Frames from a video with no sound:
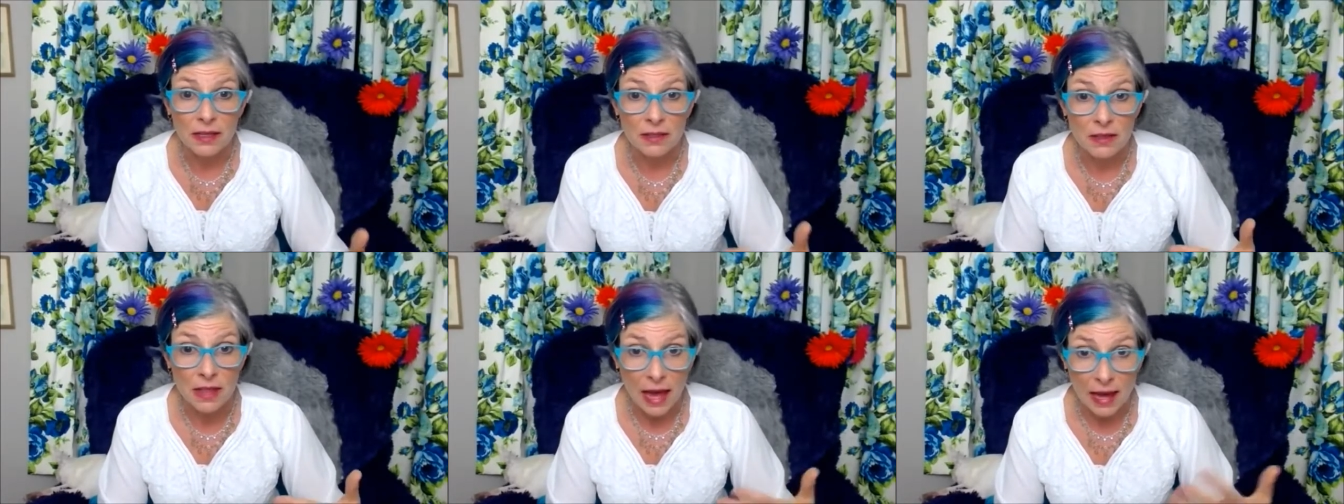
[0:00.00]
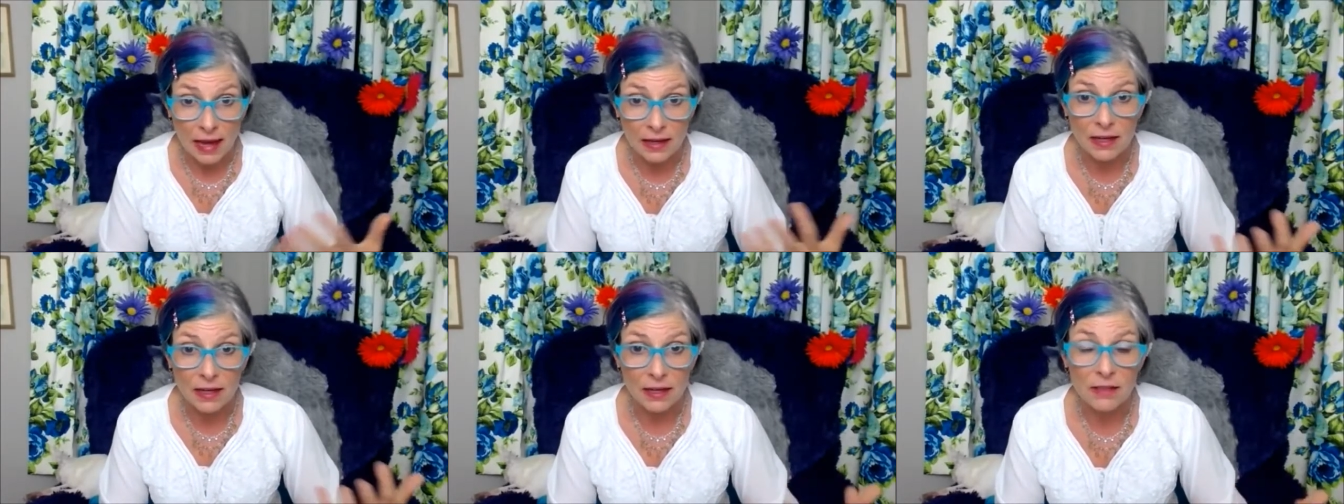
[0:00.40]

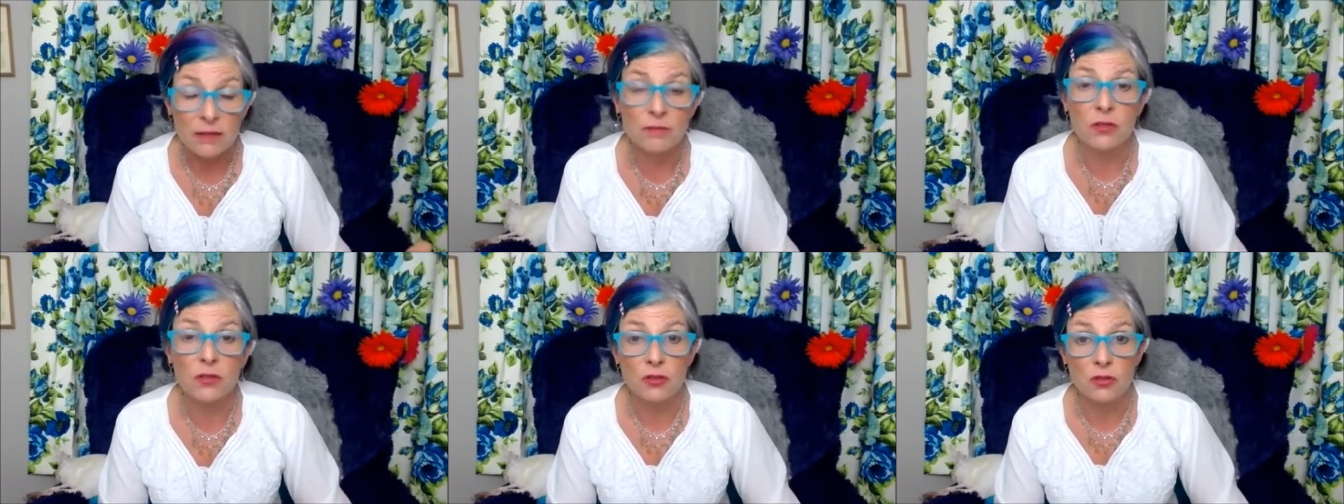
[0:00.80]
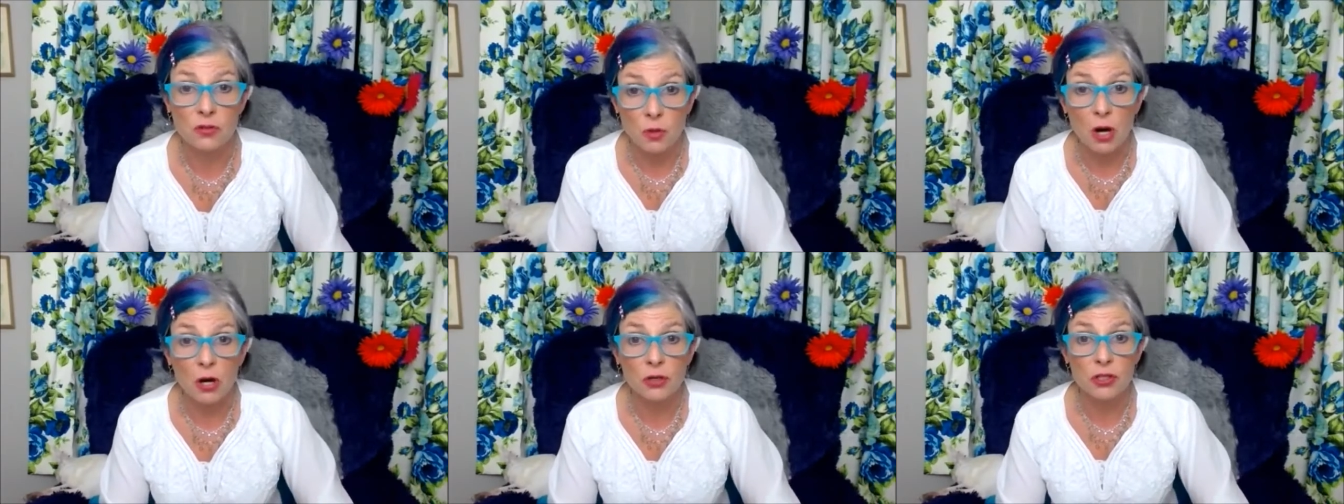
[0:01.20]
that kind of
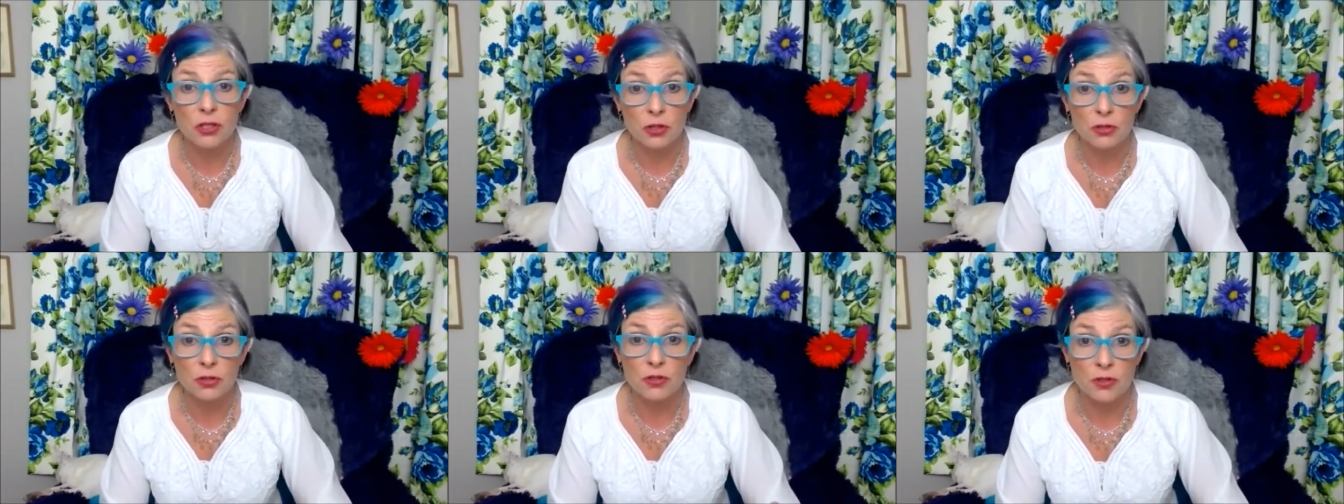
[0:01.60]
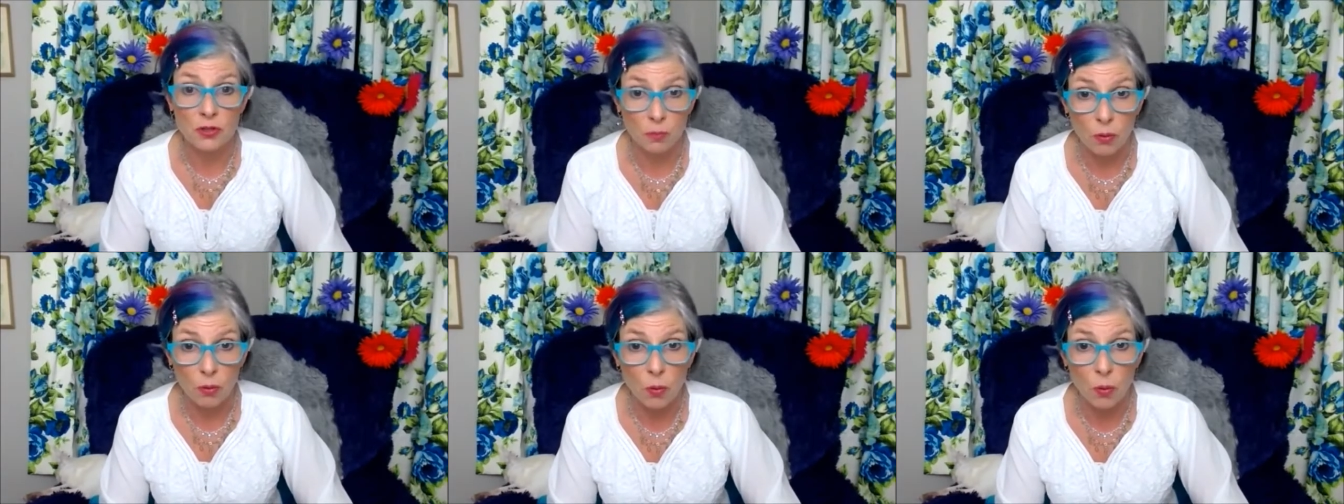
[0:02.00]
structured
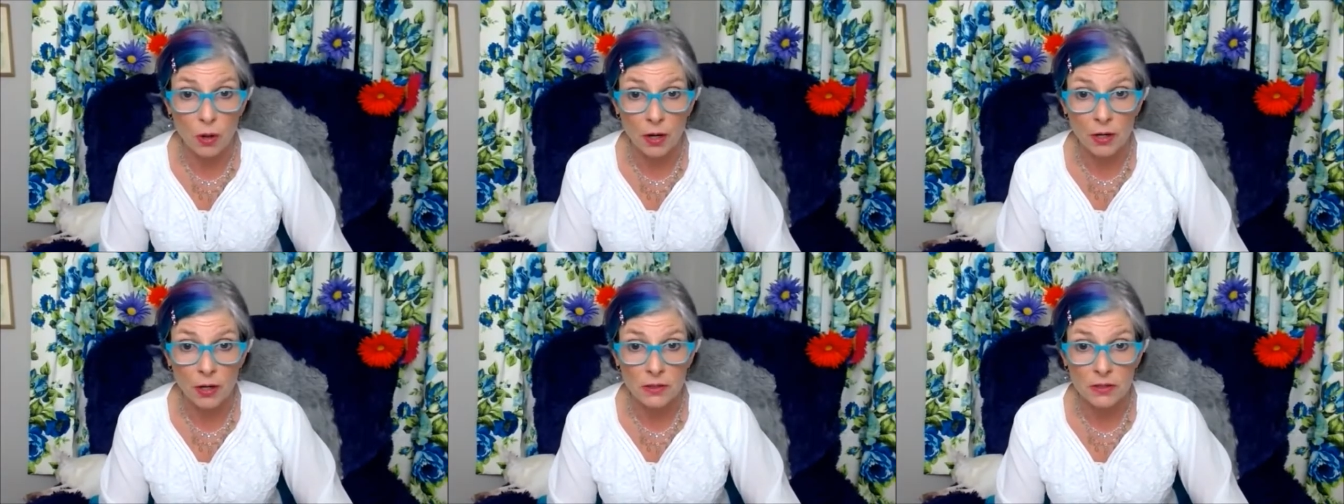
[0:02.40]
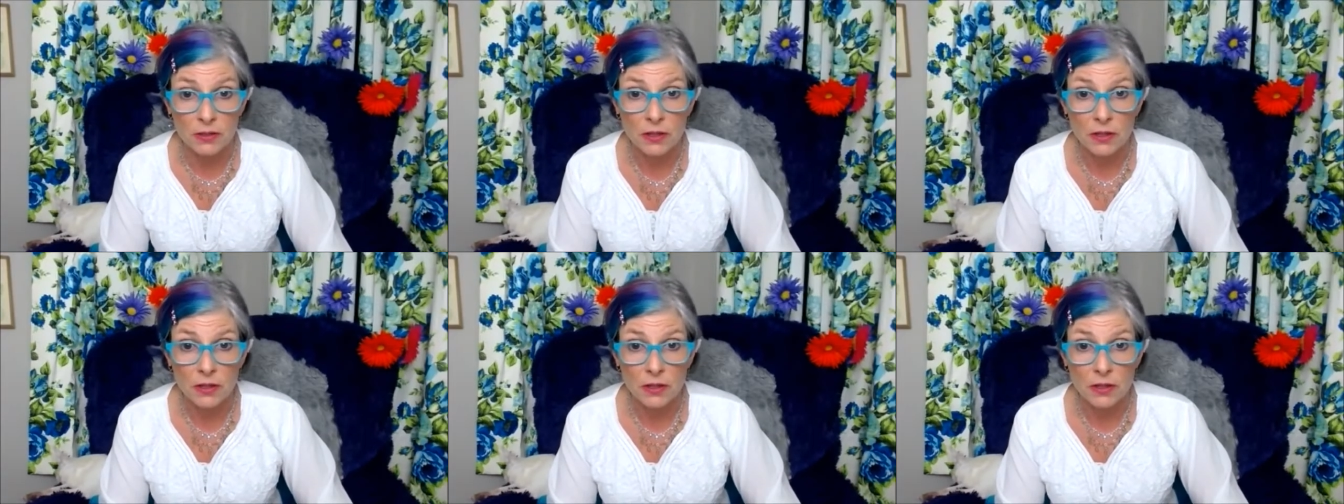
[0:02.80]
support